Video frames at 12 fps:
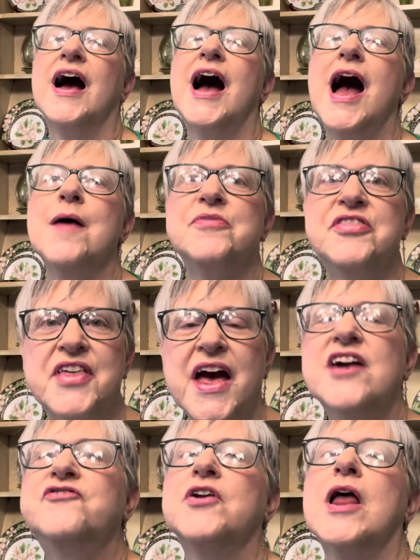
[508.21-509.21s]
I'm
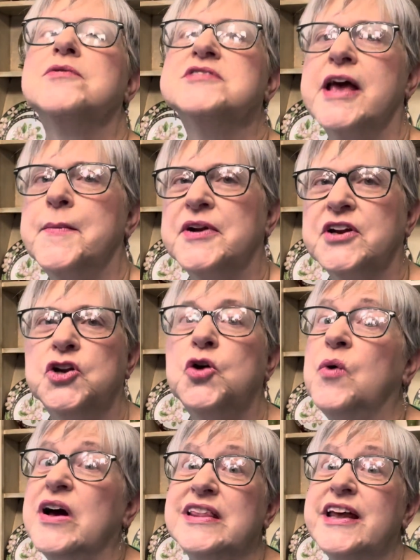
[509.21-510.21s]
thankful I was able to do
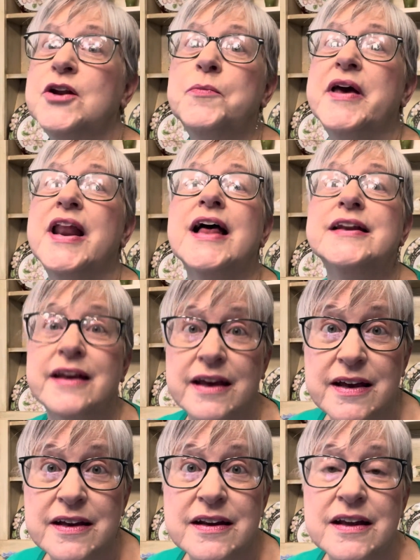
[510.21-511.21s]
what little bit I
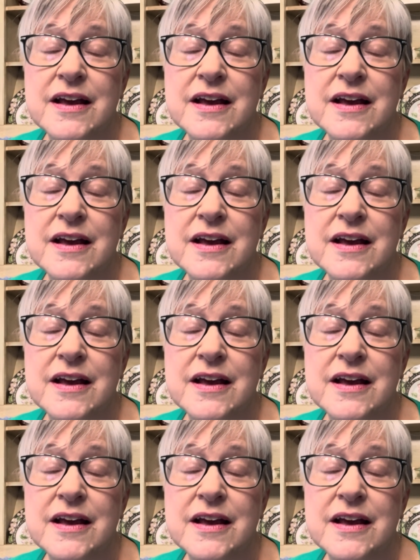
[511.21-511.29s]
did.